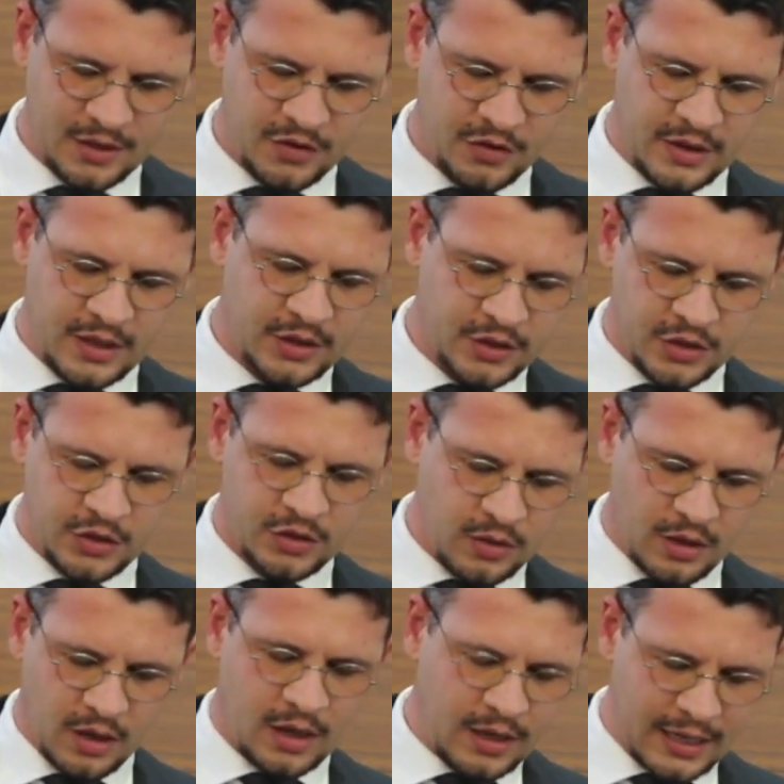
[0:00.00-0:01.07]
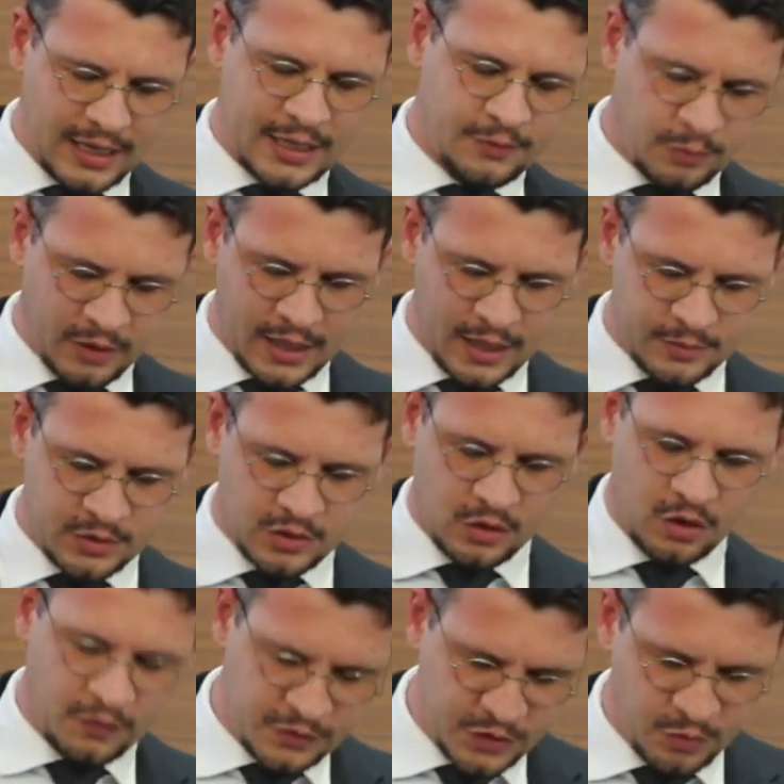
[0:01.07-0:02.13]
then you are Abraham's
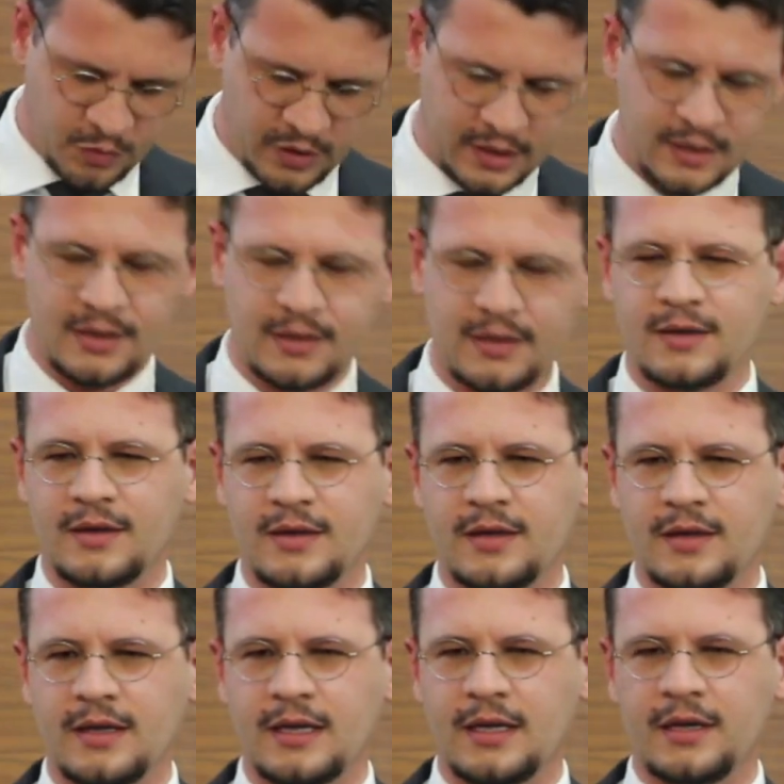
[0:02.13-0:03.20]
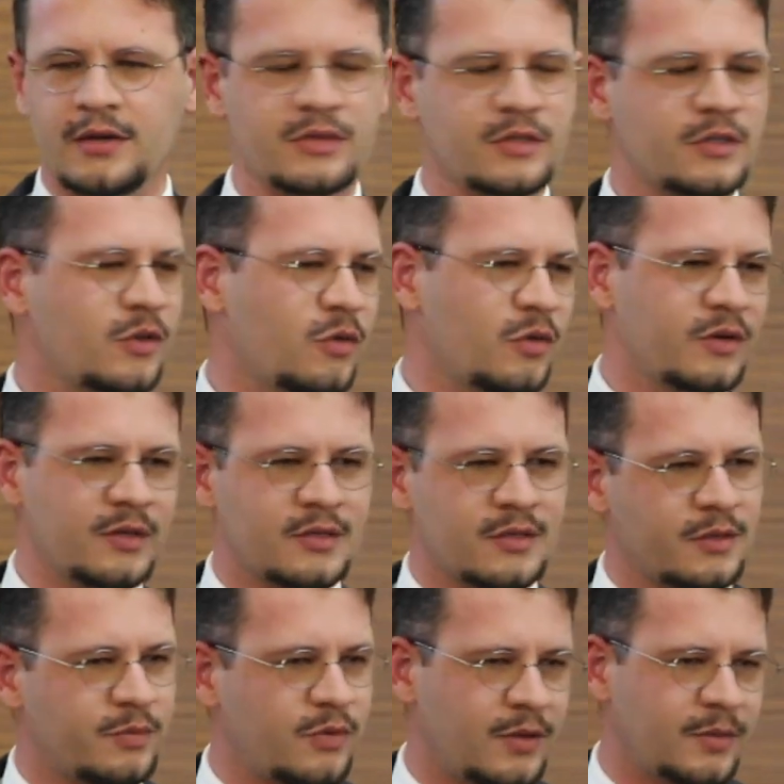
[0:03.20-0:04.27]
offspring, heirs according to the
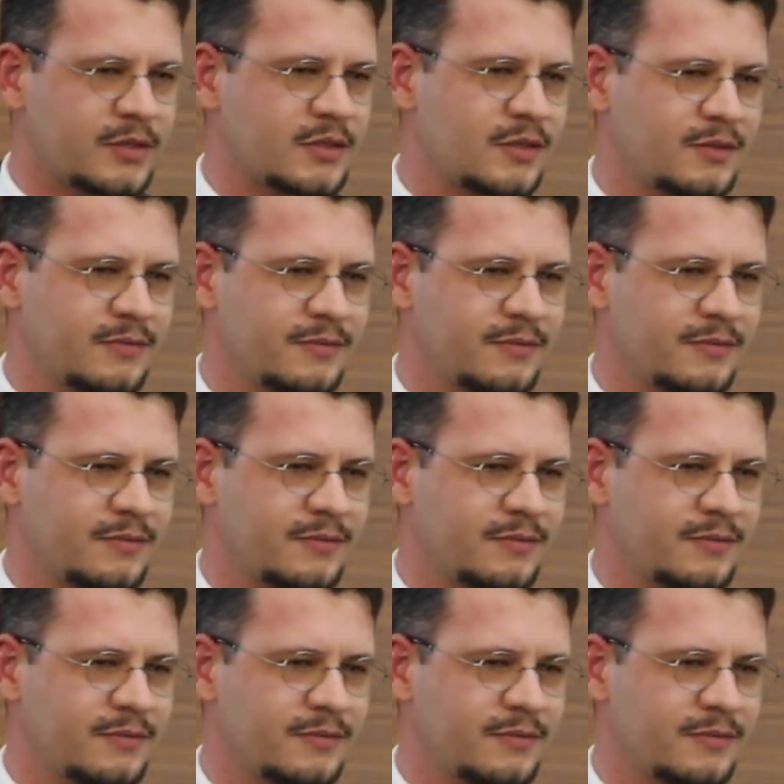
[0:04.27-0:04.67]
promise.